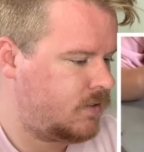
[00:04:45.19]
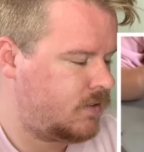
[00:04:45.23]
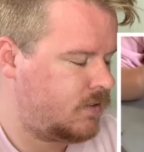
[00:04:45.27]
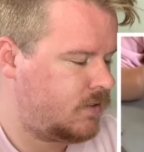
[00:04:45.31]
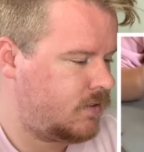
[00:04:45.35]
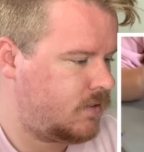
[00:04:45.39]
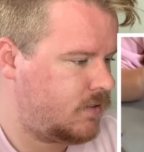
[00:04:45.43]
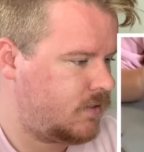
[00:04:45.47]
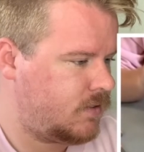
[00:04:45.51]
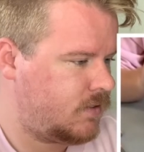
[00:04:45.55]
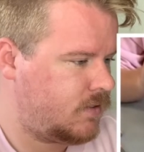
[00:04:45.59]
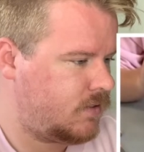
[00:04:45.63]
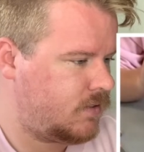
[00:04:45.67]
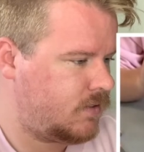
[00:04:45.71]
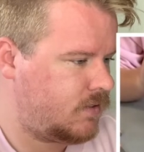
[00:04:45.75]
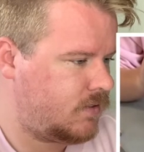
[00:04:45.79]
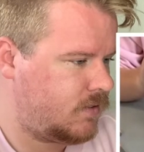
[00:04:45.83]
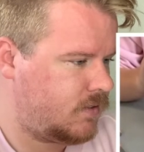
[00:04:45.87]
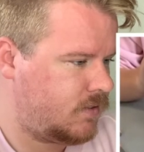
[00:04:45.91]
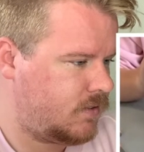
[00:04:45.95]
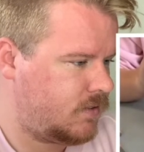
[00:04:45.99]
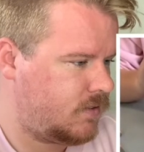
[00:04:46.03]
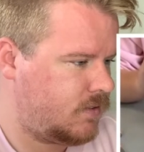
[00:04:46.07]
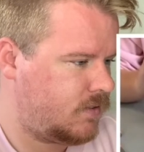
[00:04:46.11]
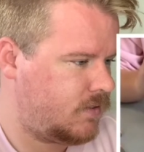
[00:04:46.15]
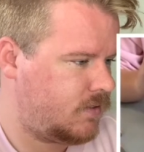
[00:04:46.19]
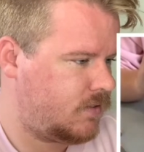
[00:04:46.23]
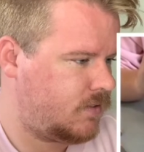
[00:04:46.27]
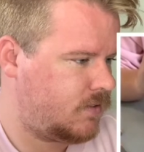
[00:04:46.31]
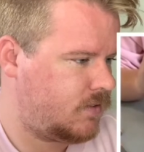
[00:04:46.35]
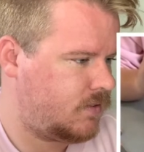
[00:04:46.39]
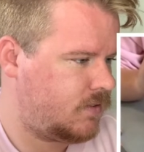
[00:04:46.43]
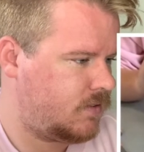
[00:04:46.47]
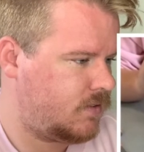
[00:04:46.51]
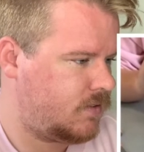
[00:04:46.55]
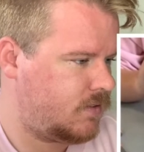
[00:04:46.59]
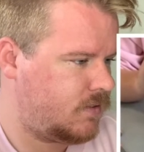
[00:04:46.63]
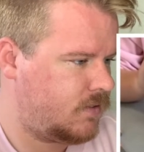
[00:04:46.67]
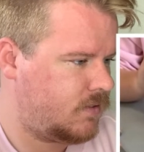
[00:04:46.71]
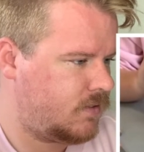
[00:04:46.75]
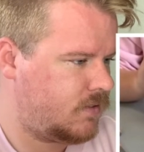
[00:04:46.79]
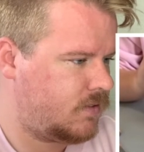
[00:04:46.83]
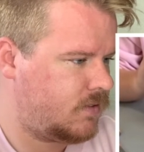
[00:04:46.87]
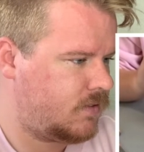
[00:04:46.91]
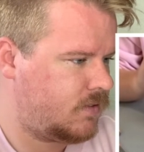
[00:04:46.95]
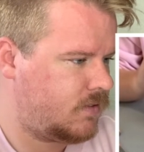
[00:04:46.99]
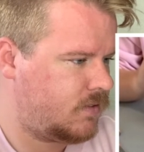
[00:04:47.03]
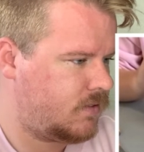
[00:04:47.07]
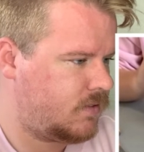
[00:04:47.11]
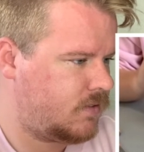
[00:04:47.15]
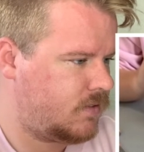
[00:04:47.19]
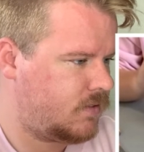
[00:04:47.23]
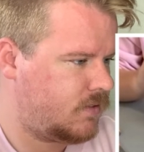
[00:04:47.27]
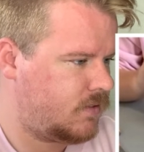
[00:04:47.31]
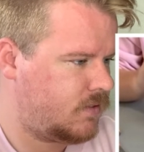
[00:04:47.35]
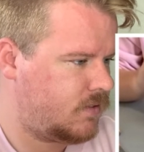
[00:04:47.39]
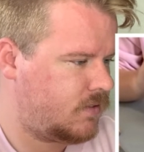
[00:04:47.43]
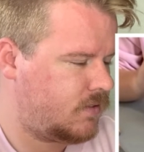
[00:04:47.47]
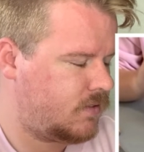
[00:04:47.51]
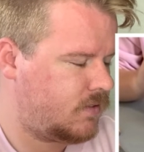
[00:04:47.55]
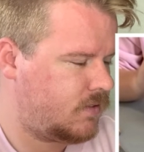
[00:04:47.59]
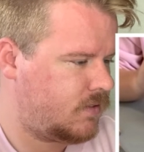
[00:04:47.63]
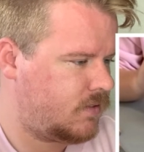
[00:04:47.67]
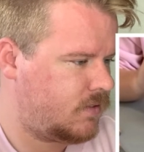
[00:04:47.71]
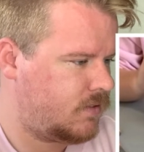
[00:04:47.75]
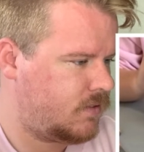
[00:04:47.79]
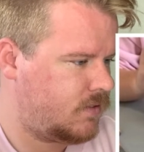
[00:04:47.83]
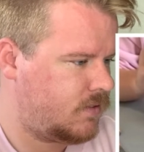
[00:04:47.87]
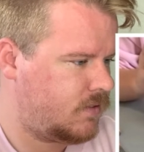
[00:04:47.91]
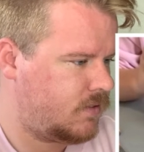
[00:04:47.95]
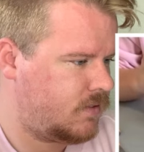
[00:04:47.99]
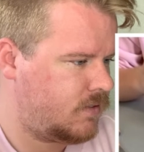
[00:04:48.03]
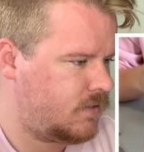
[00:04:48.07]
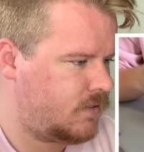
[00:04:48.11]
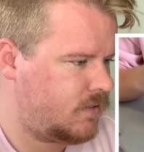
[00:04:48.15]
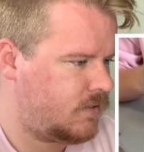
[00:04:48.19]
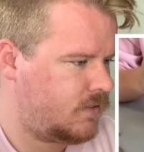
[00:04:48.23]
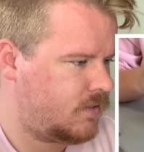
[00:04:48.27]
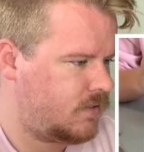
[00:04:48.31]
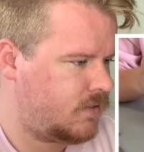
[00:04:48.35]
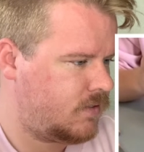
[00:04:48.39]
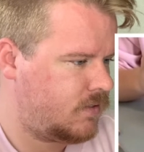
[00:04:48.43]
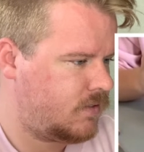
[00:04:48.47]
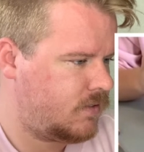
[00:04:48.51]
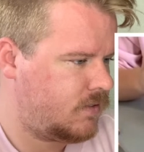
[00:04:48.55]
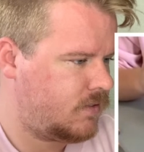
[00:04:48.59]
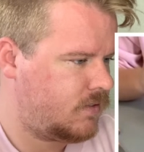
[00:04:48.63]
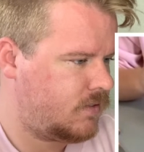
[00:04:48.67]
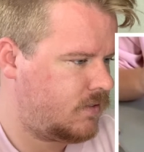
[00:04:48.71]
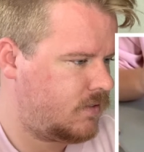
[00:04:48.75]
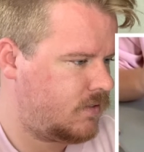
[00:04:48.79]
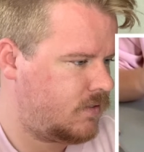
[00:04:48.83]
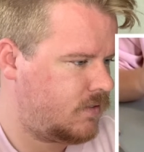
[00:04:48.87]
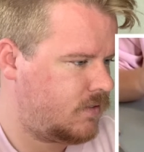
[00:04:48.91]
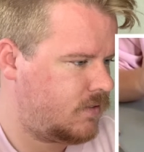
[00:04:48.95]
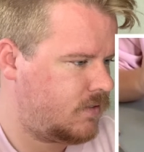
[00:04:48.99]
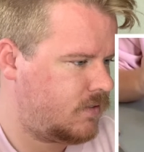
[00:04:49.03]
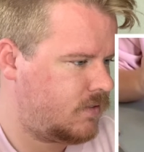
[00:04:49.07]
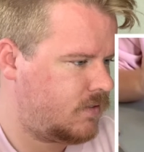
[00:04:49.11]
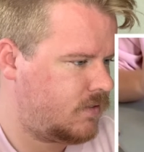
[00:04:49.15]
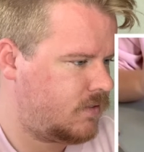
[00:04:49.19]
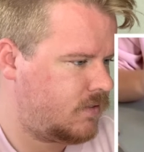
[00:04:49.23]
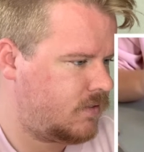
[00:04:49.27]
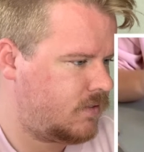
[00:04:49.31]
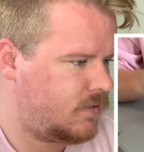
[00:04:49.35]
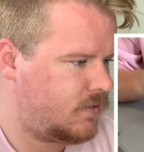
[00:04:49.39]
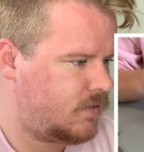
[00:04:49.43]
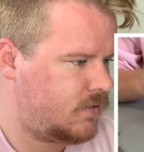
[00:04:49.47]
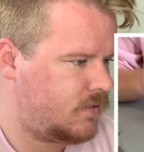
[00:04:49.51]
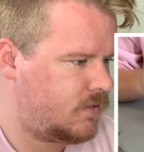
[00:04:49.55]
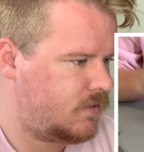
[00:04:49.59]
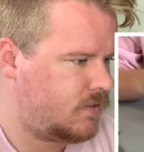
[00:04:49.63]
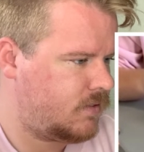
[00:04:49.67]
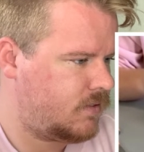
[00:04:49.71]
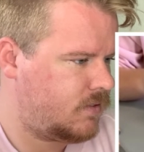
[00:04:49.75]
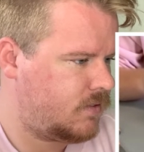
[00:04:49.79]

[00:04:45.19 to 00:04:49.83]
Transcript: Then he has that typical Ken face, blonde hair, all that stuff.